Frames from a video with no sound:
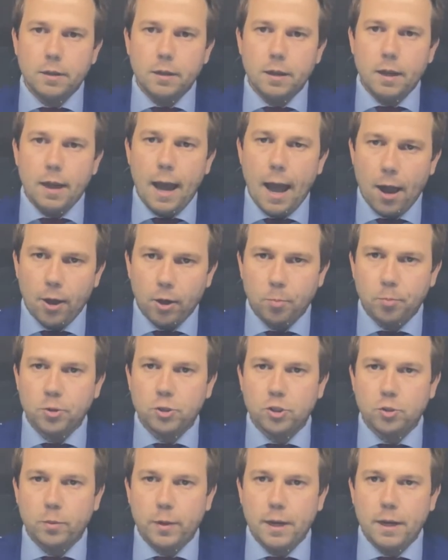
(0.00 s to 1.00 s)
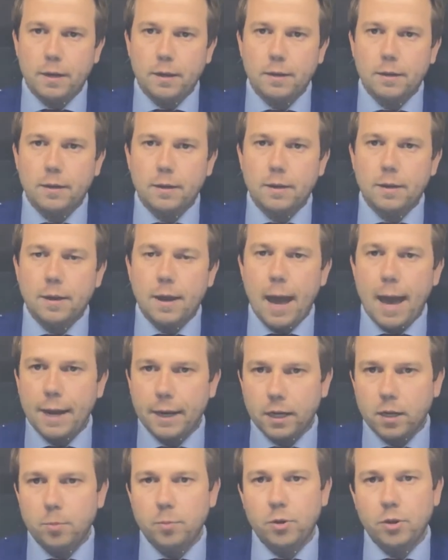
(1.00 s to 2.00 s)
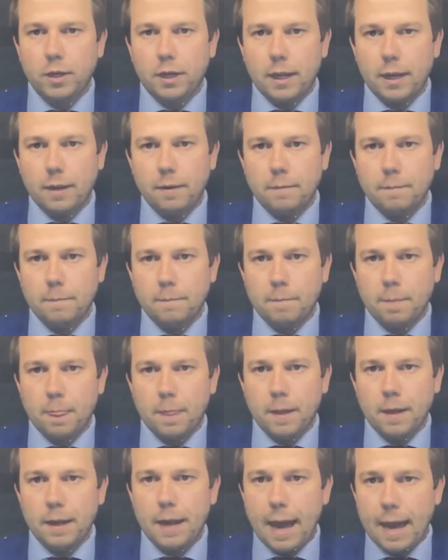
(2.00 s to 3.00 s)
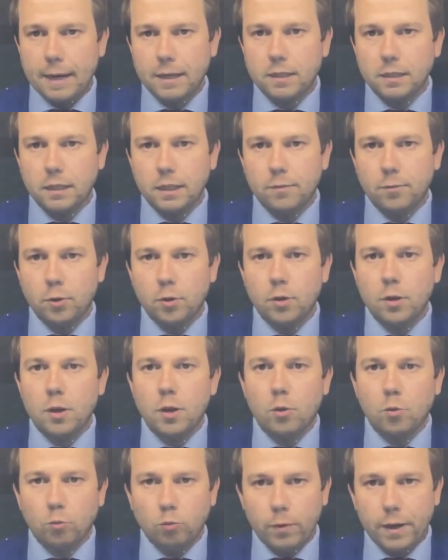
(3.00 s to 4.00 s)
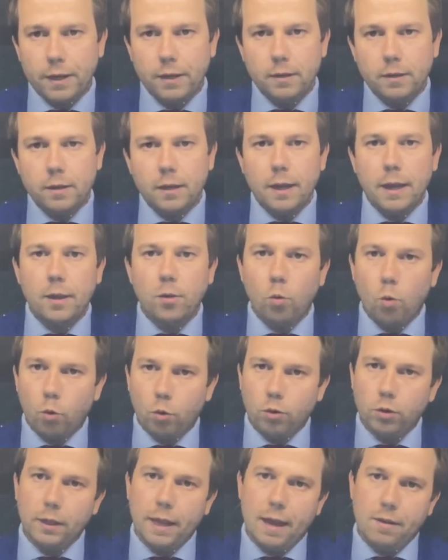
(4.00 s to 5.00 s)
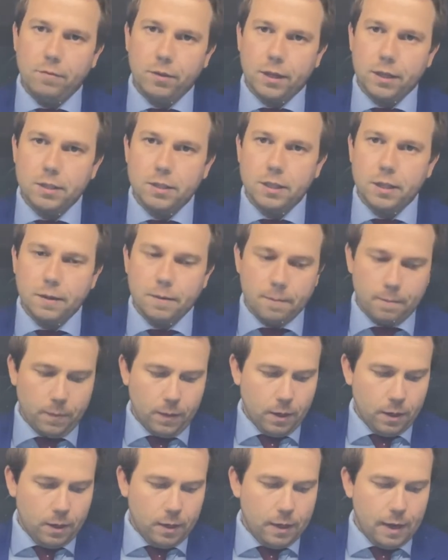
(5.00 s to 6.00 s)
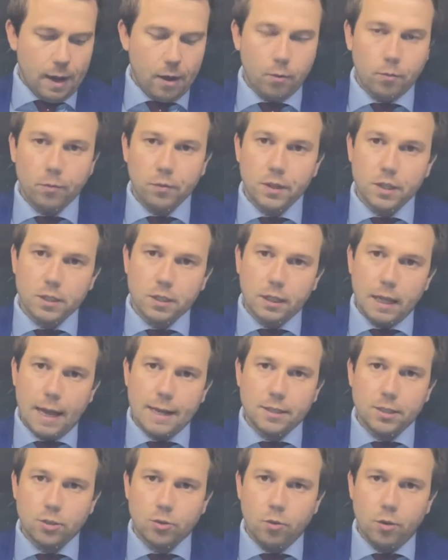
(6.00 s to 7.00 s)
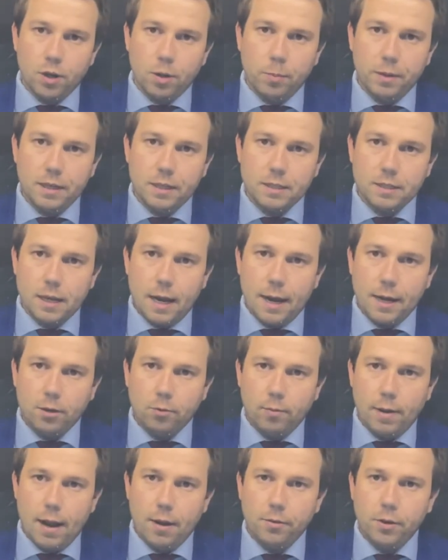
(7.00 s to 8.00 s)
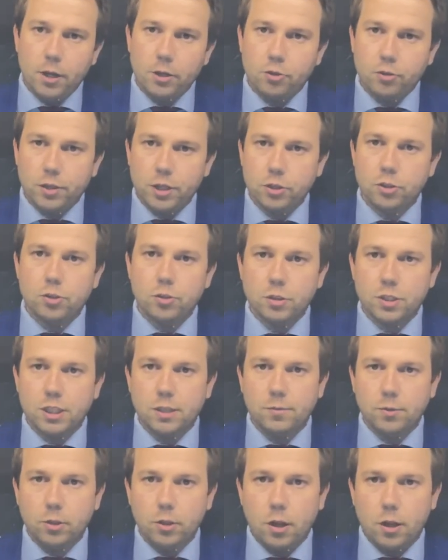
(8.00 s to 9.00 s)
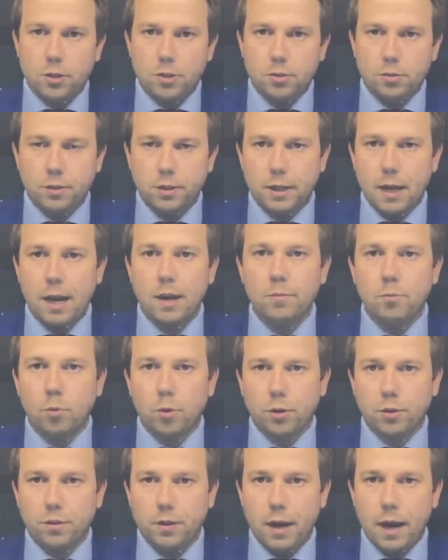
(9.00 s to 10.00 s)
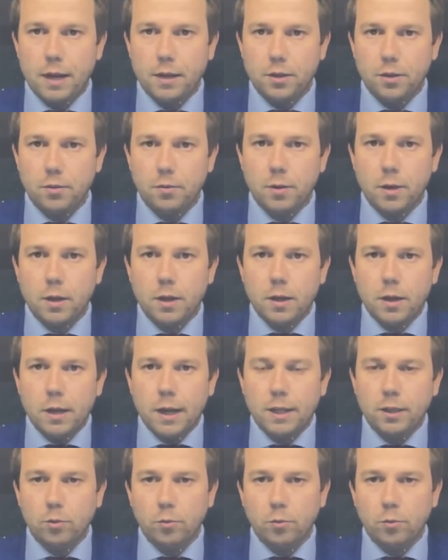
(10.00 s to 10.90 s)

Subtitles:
how to persuade, how to communicate, and how to deliver written and oral advocacy. Now, this class is going to be designed around traditional civil lawsuit, the kind of work that I do. And the